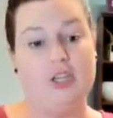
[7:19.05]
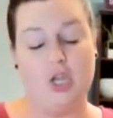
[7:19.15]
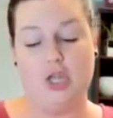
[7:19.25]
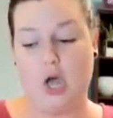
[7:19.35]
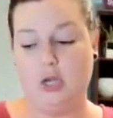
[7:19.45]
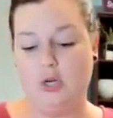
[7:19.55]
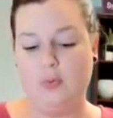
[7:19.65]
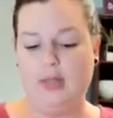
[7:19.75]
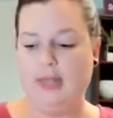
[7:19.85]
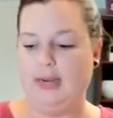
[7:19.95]
So those are
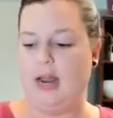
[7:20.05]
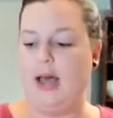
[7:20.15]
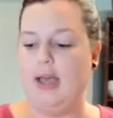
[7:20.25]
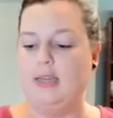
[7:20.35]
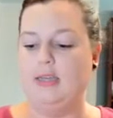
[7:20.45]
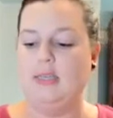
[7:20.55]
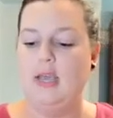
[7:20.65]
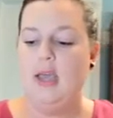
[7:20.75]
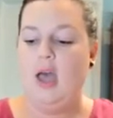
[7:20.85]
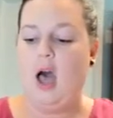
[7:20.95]
really nice.